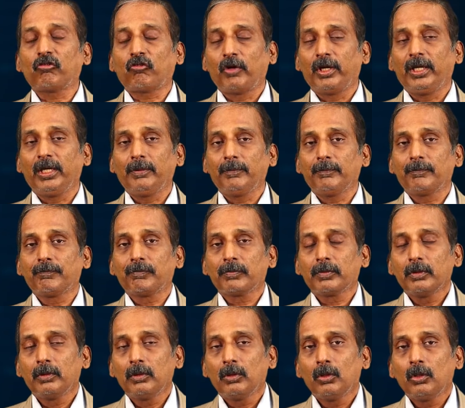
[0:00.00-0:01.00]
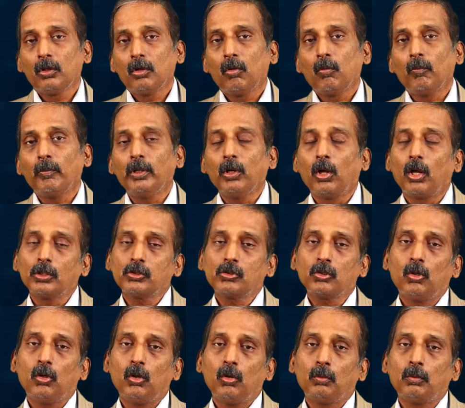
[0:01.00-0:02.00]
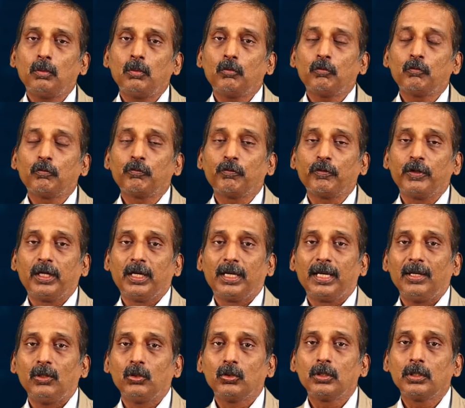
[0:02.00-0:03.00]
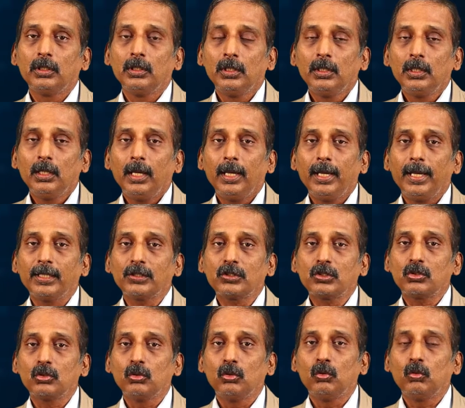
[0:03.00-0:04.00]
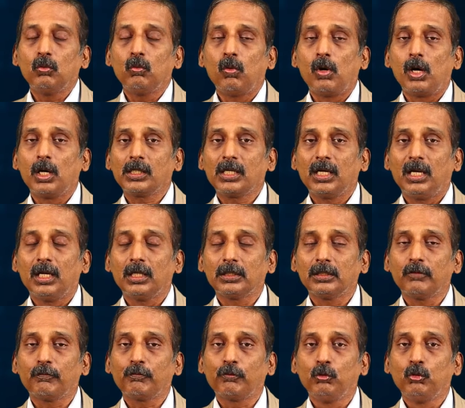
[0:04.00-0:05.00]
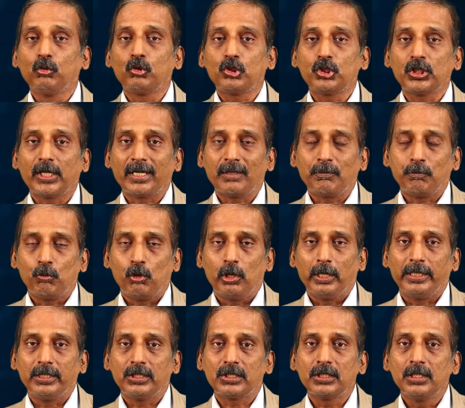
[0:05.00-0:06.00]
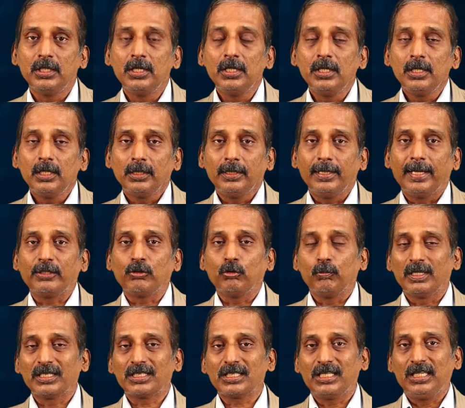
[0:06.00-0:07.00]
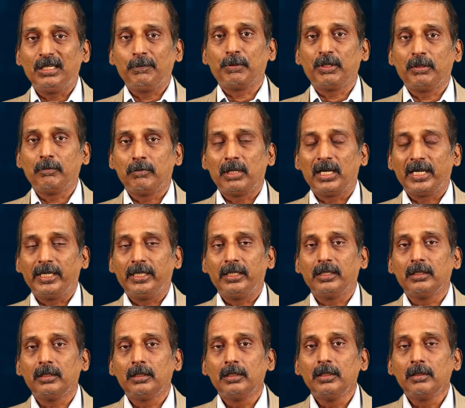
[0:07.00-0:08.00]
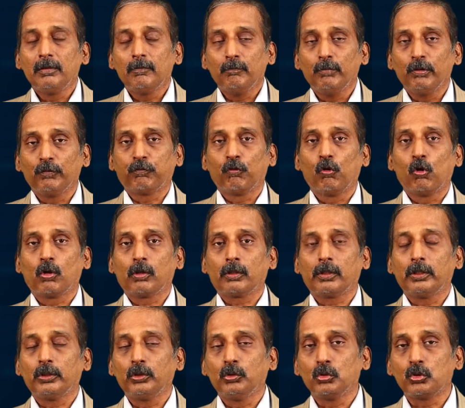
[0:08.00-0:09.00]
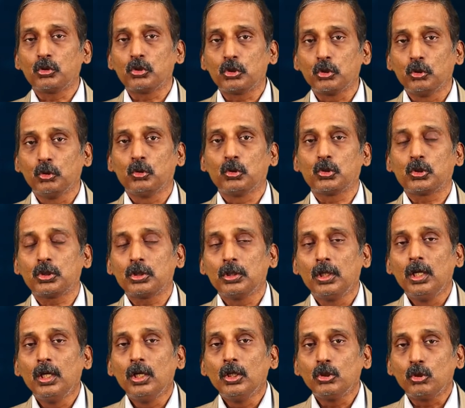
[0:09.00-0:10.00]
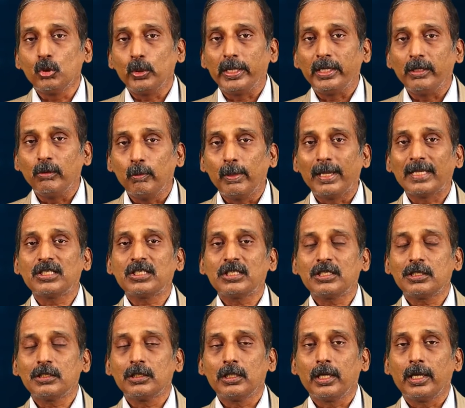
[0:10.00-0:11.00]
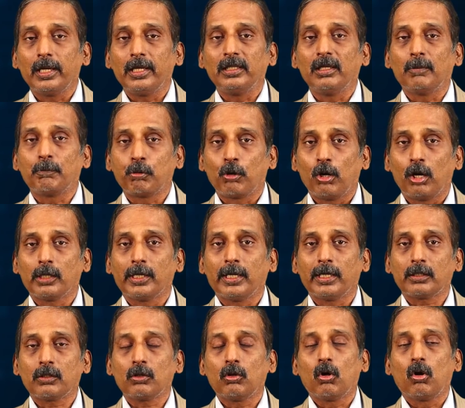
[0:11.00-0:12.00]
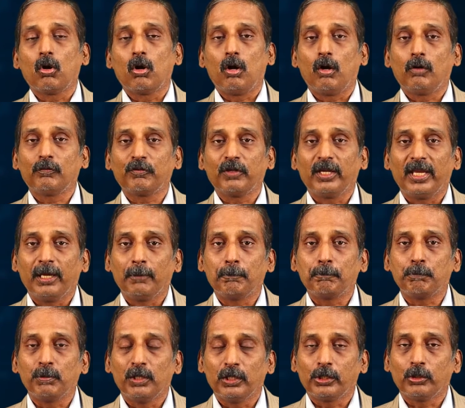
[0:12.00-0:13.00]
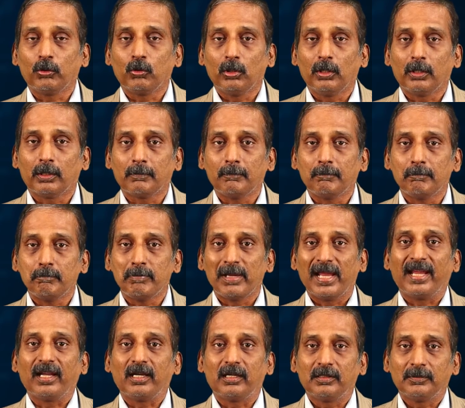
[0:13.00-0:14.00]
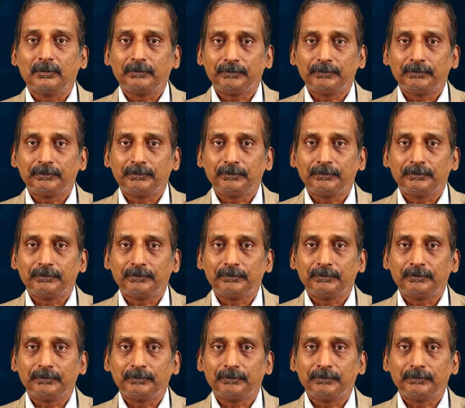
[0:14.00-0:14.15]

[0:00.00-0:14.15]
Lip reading: three, we'll also figure out as to what are the few checkpoints that you must keep in mind before you choose to invest in the product of a particular bank.